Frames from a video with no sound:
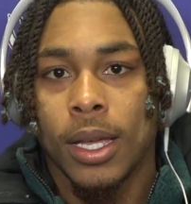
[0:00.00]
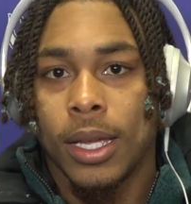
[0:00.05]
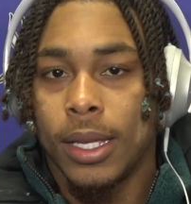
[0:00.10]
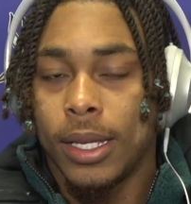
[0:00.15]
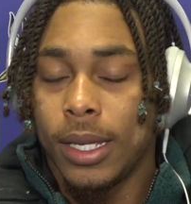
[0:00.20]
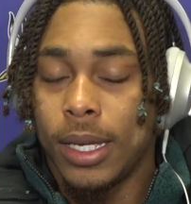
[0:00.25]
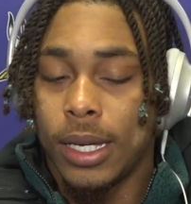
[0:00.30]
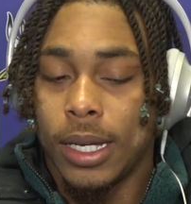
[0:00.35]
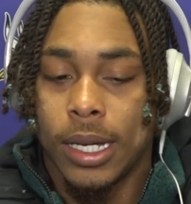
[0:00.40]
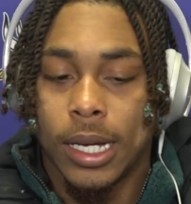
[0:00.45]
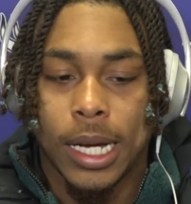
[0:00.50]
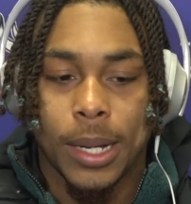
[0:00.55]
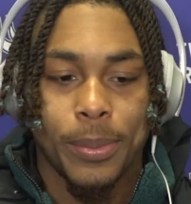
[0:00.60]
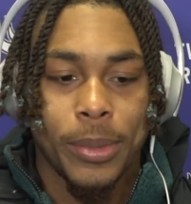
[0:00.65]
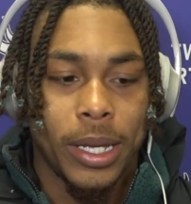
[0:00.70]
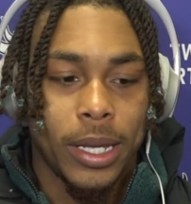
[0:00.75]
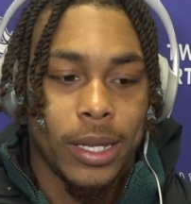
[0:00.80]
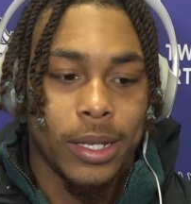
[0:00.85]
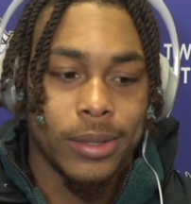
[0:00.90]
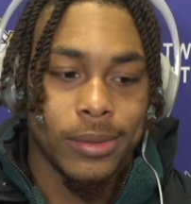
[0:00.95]
Yeah, I
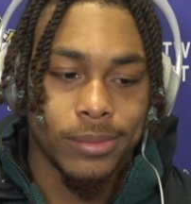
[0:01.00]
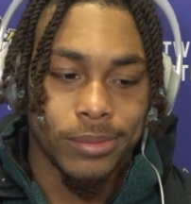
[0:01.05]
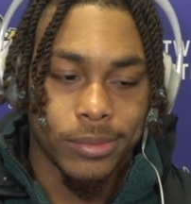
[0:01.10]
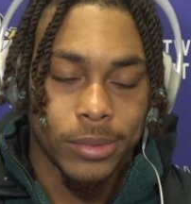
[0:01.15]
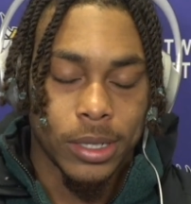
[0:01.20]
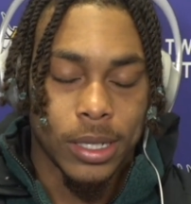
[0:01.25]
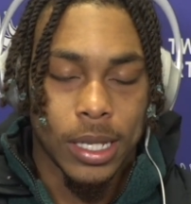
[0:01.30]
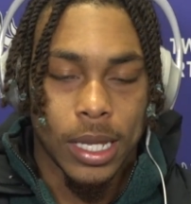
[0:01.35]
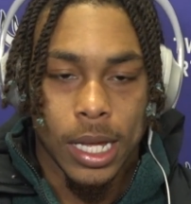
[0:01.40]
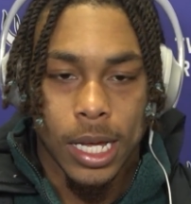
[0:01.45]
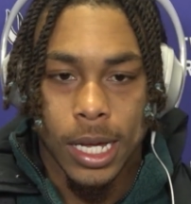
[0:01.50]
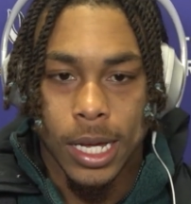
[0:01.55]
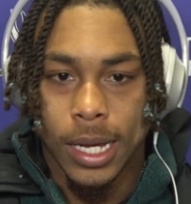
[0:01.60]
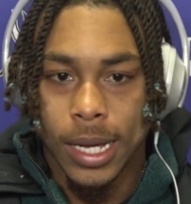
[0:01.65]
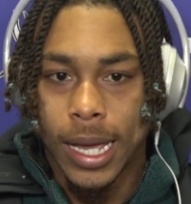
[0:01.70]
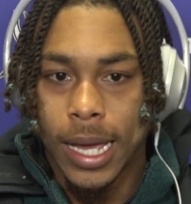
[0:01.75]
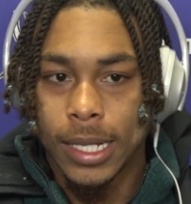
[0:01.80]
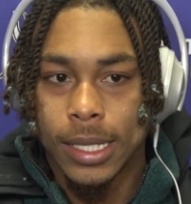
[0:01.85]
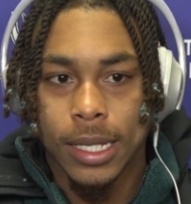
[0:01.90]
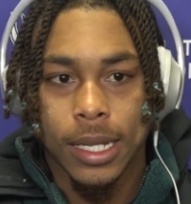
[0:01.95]
mean,
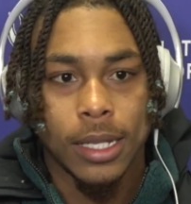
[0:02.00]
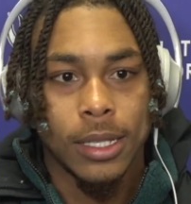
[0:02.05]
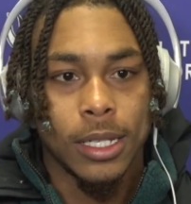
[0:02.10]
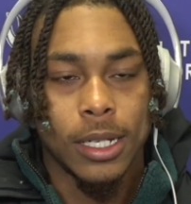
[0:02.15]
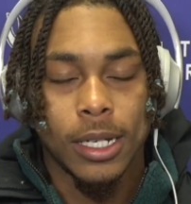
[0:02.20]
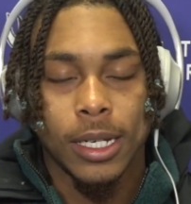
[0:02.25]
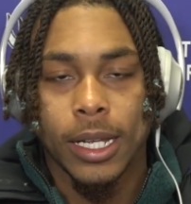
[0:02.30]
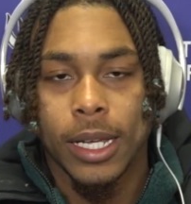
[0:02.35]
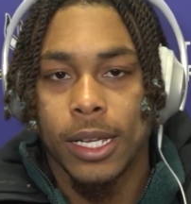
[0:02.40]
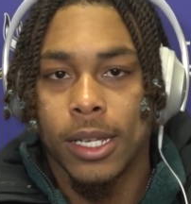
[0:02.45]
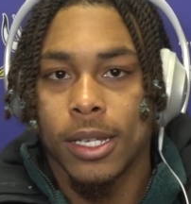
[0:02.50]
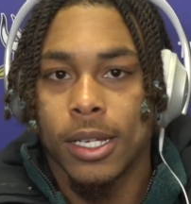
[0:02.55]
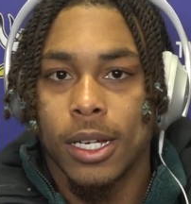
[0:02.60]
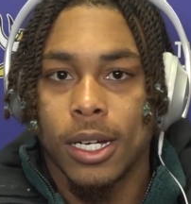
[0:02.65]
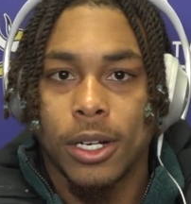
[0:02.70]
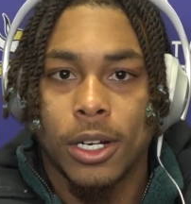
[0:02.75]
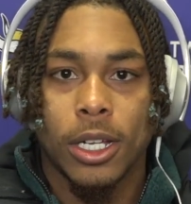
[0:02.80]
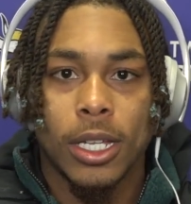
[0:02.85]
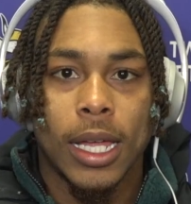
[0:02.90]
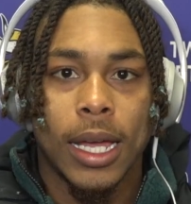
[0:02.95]
at the end of the day,
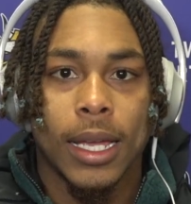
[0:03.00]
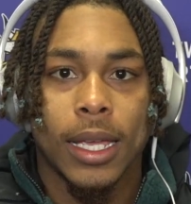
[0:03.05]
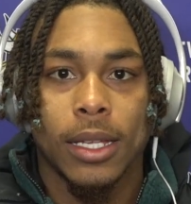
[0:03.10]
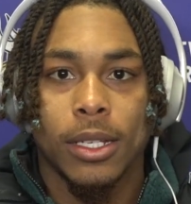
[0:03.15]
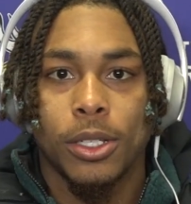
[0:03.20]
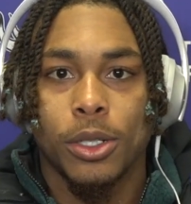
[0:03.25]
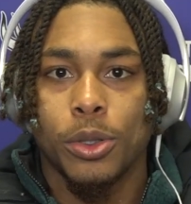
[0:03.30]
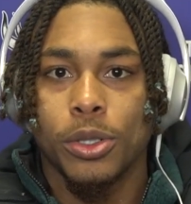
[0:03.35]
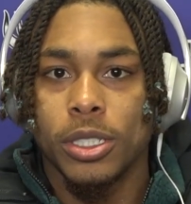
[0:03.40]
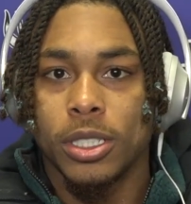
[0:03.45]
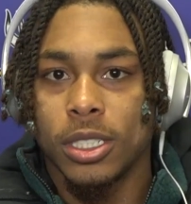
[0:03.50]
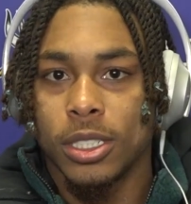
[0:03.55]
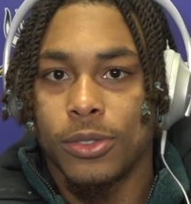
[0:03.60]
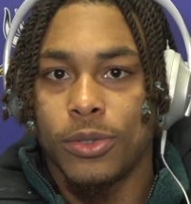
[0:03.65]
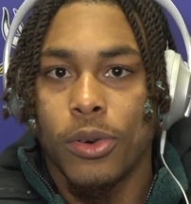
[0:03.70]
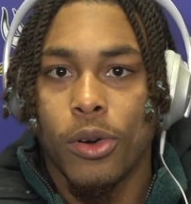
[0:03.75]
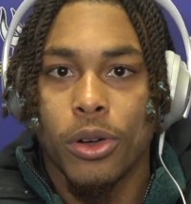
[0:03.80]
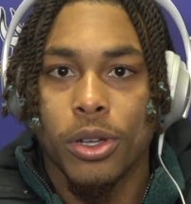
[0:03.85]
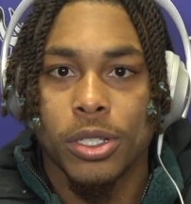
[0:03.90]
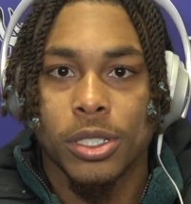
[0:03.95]
all I can do is just
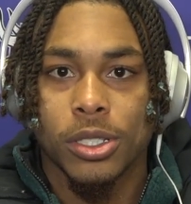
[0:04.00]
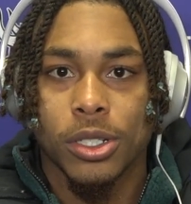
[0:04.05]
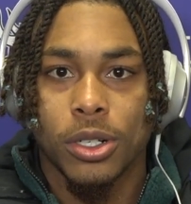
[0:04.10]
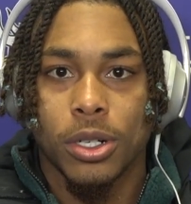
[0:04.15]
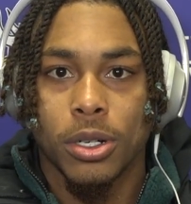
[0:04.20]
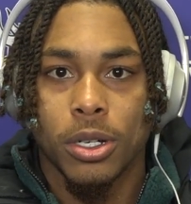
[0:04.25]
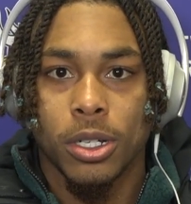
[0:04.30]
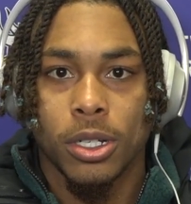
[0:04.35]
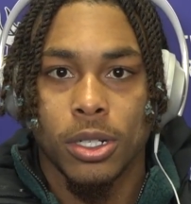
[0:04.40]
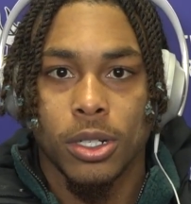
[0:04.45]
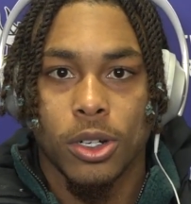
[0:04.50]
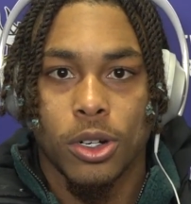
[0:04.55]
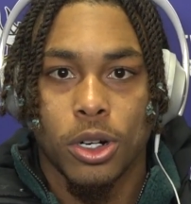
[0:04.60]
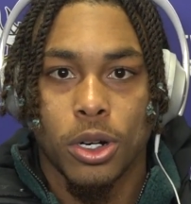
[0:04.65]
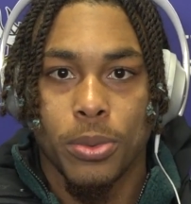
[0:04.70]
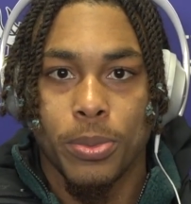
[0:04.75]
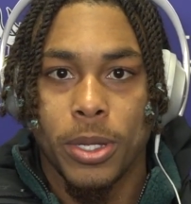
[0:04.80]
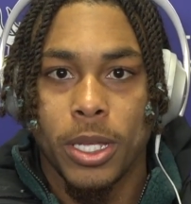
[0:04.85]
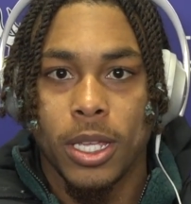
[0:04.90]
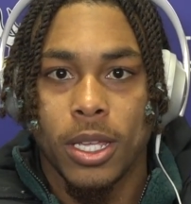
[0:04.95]
focus on
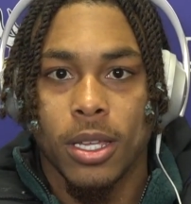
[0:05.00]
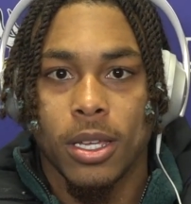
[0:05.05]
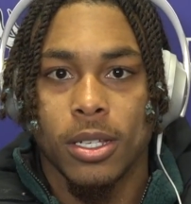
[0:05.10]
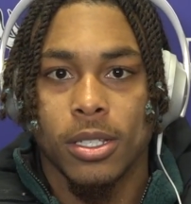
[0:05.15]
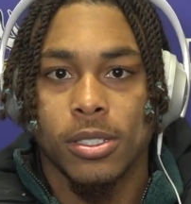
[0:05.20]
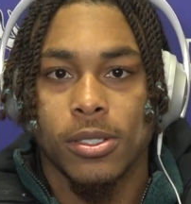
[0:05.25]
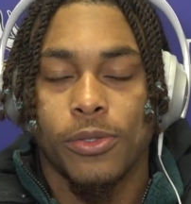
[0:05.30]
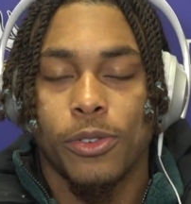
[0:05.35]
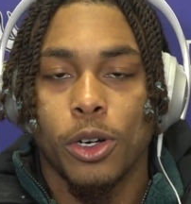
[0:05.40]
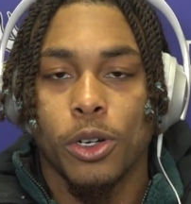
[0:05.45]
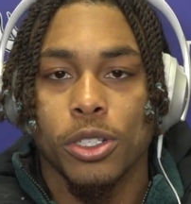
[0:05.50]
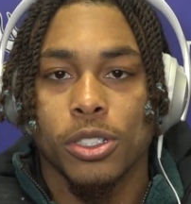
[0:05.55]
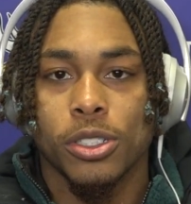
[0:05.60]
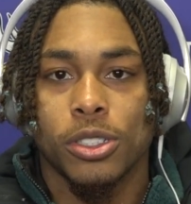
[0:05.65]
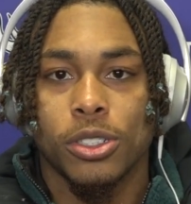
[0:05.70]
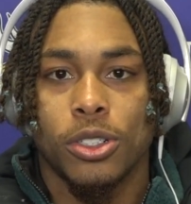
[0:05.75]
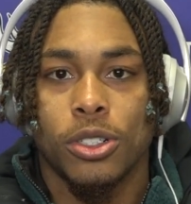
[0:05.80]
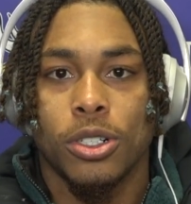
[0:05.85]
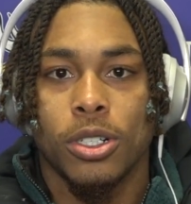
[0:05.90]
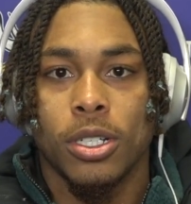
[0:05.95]
me,
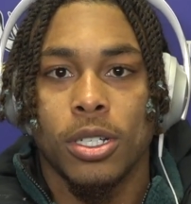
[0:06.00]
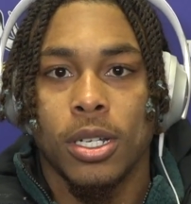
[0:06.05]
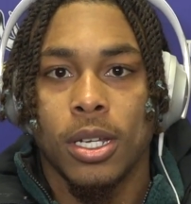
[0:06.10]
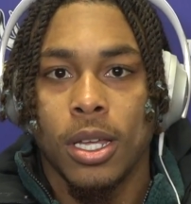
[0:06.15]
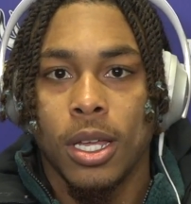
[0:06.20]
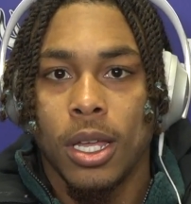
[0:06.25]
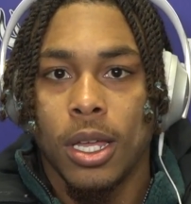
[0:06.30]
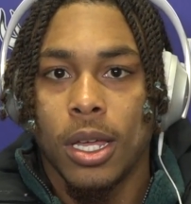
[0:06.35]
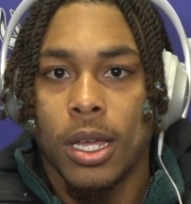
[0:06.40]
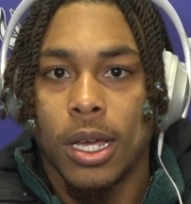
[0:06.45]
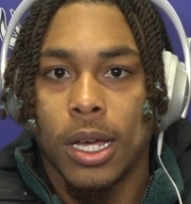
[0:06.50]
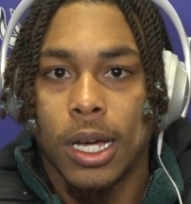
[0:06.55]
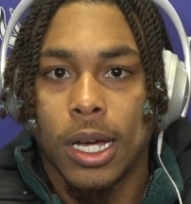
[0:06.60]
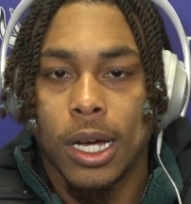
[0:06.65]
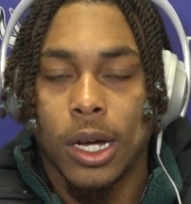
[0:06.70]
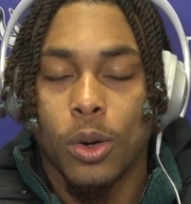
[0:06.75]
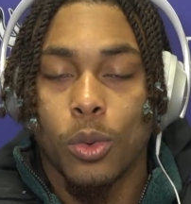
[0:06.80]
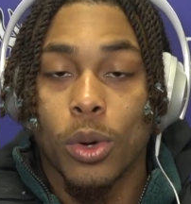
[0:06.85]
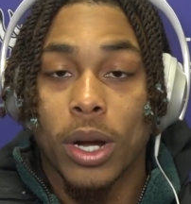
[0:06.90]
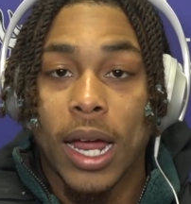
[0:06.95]
focus on
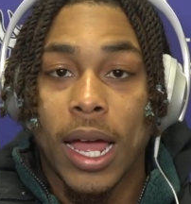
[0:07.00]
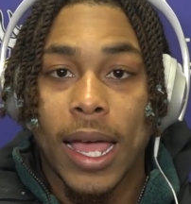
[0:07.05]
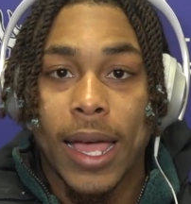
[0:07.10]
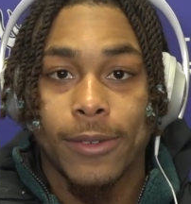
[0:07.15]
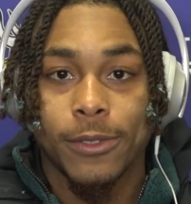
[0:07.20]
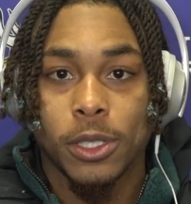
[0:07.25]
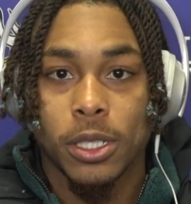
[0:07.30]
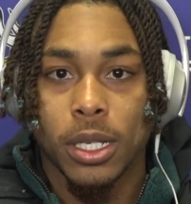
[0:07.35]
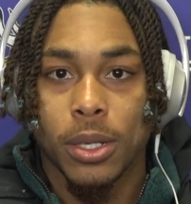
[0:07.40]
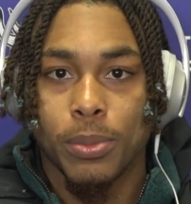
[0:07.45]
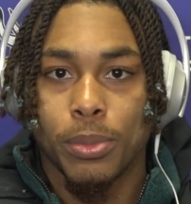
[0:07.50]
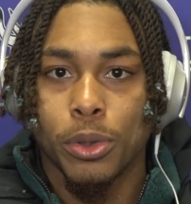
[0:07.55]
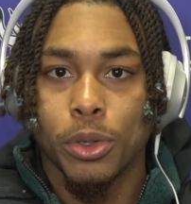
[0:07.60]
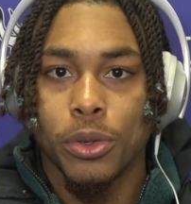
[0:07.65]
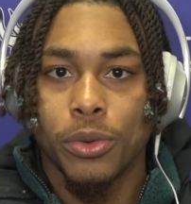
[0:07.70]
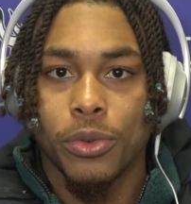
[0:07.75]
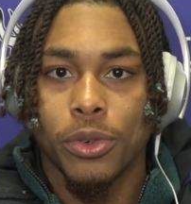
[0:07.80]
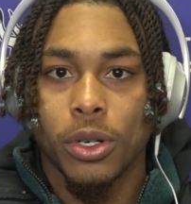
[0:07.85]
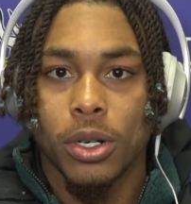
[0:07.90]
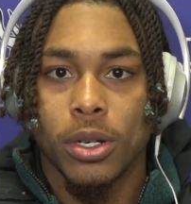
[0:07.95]
what I have to
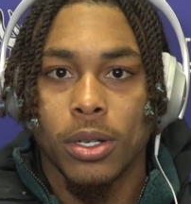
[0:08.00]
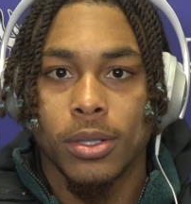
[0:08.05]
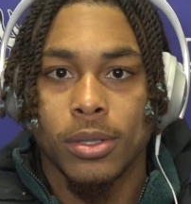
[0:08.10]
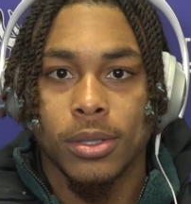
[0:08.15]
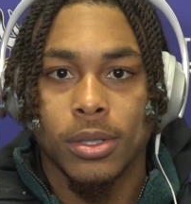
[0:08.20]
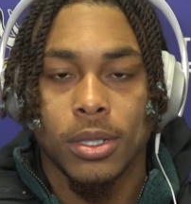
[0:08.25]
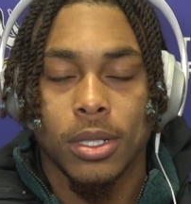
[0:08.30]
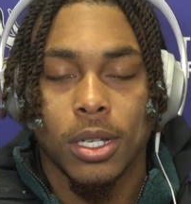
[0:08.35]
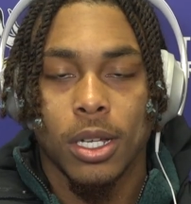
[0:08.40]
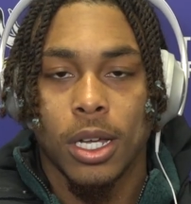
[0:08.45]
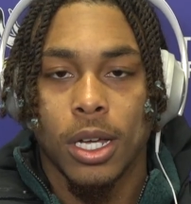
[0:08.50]
improve on,